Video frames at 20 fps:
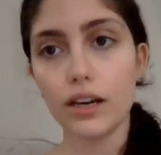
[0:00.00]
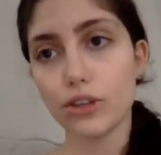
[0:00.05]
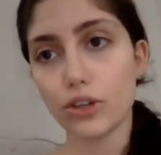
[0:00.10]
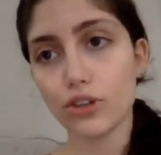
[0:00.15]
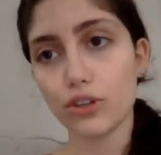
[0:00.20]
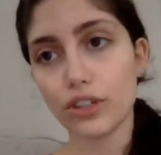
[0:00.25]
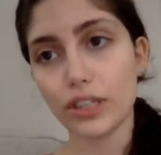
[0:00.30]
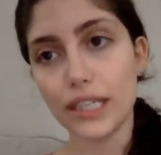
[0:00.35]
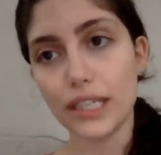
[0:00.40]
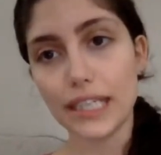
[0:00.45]

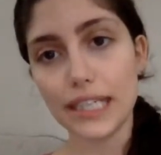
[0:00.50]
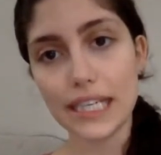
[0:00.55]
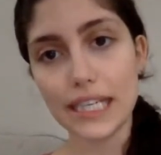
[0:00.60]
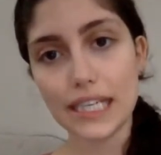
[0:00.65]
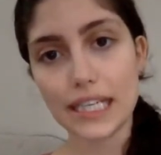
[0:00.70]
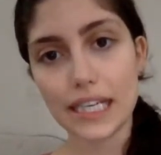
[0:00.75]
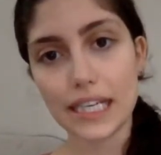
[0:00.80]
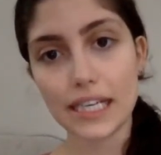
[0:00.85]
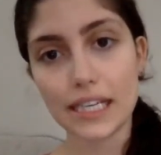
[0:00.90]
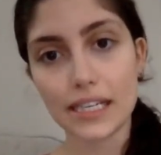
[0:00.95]
socially
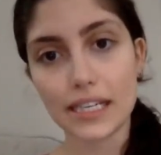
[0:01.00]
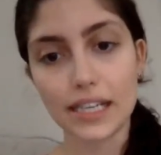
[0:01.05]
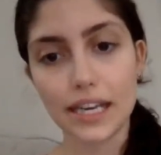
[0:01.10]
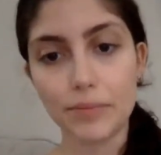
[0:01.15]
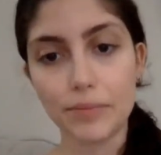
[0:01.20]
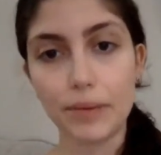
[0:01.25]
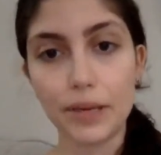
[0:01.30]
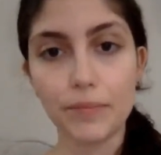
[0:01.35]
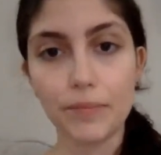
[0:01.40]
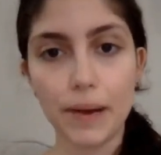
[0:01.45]
distance
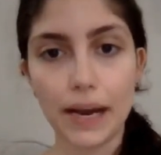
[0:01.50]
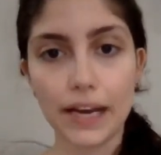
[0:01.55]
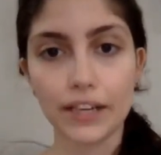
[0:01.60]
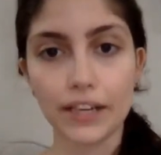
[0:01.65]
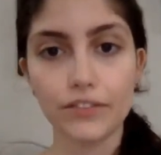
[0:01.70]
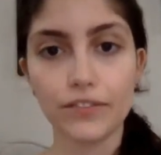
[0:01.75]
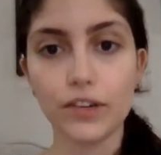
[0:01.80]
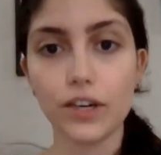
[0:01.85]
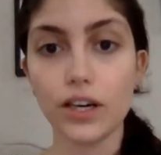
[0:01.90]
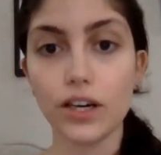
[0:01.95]
and be
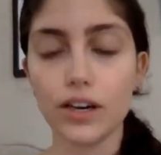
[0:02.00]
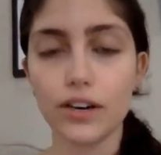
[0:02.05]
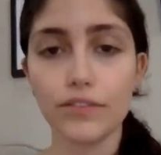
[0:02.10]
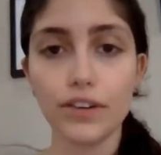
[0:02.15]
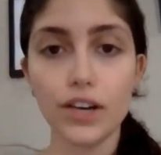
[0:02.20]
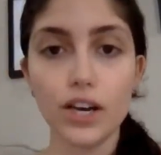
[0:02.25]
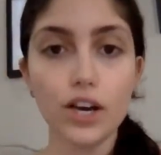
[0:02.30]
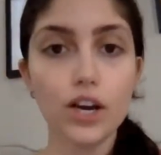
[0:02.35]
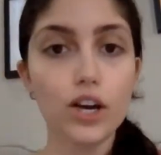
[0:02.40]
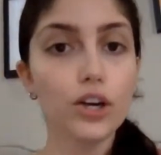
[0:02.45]
mindful of
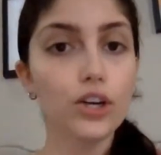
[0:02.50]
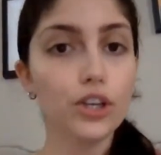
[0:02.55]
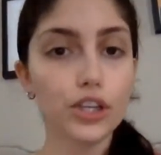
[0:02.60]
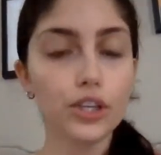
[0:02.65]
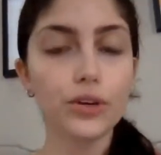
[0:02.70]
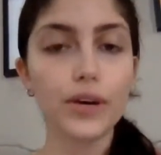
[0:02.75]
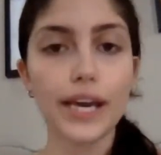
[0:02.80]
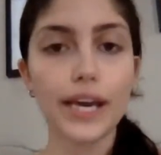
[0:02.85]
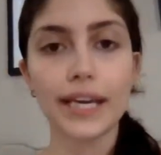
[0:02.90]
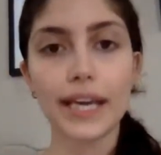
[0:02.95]
who
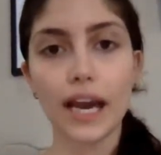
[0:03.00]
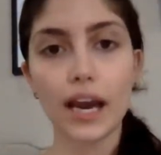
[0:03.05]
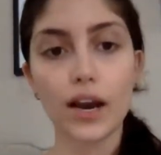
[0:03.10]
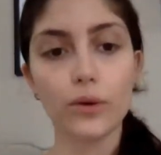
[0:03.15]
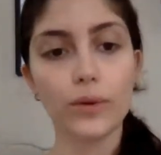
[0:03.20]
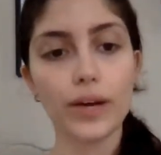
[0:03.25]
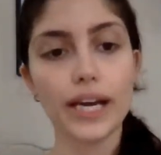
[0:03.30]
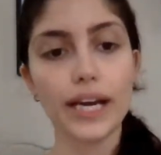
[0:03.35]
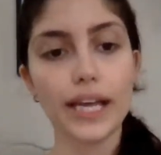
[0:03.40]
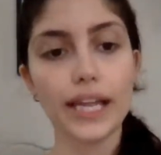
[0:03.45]
you hang out
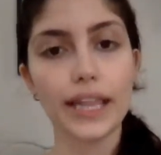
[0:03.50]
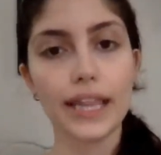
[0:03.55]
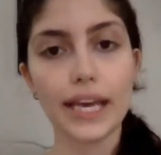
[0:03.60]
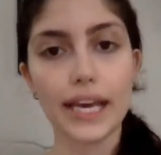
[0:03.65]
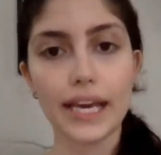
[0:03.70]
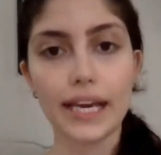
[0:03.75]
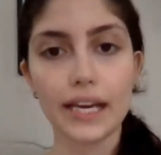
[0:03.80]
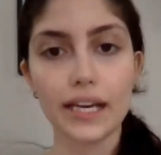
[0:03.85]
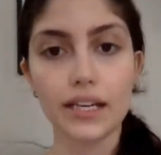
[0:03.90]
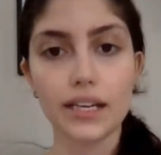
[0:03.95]
with,
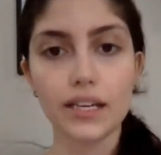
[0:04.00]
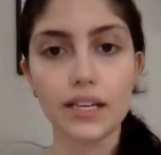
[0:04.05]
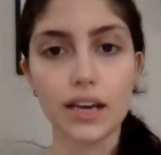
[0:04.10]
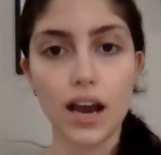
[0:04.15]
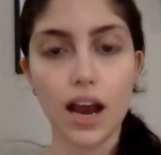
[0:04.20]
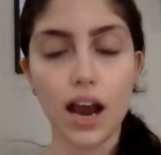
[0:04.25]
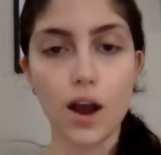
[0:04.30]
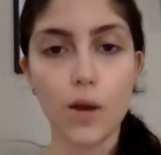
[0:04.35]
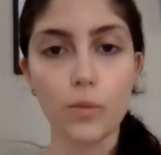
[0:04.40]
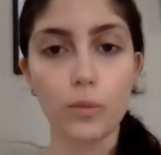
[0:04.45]
and
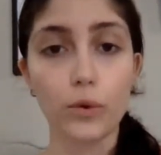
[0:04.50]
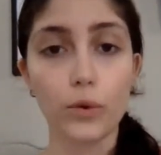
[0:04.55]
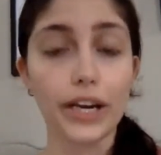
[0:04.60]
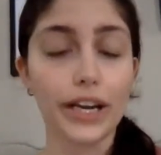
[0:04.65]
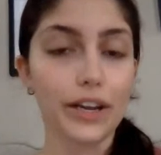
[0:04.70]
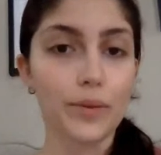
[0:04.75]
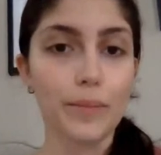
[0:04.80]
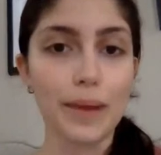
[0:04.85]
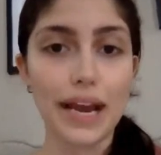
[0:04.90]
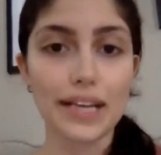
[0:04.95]
wear
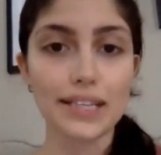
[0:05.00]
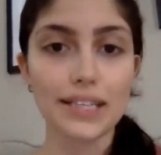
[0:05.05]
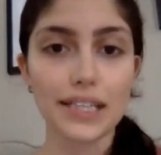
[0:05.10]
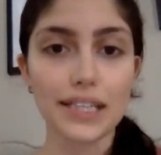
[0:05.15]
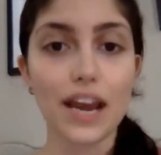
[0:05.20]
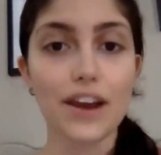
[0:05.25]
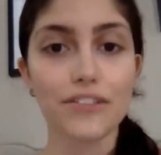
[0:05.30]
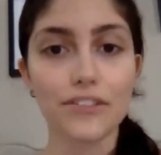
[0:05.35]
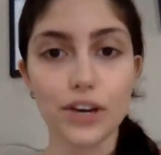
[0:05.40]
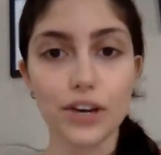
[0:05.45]
your mask
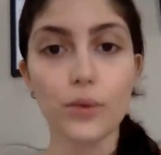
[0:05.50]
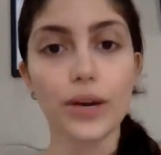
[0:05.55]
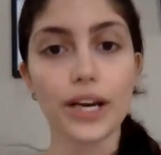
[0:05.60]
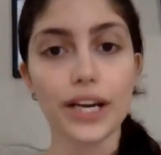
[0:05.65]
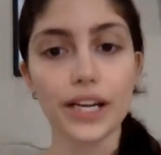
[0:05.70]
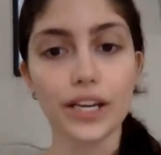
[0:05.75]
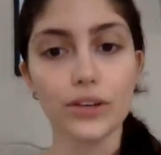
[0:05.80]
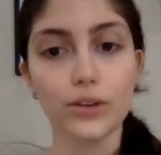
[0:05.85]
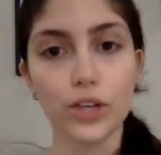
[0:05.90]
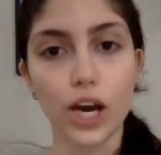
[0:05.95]
everywhere
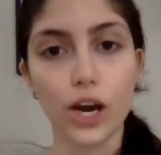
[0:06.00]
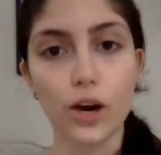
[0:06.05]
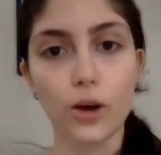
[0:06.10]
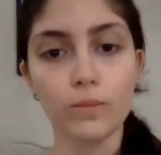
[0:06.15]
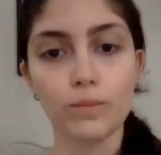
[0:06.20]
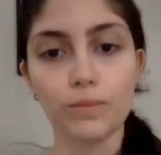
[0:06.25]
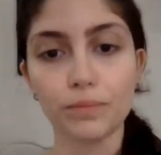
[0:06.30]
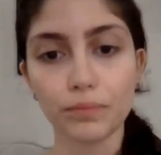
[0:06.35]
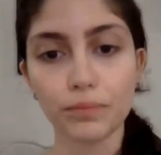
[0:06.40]
you go.